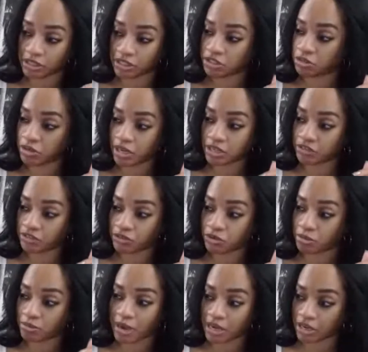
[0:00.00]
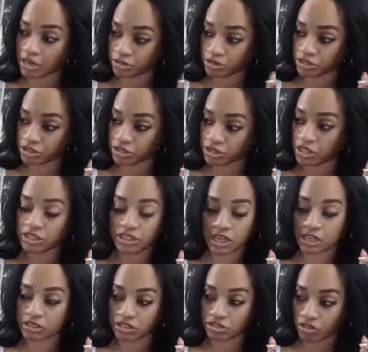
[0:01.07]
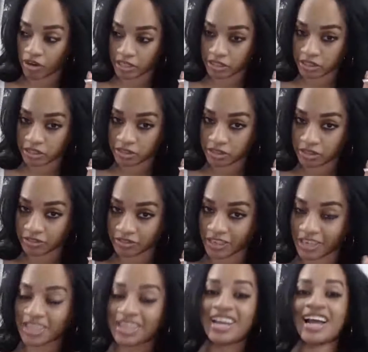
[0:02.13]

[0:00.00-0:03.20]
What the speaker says: that you can't afford my coaching, child, that's crazy, right?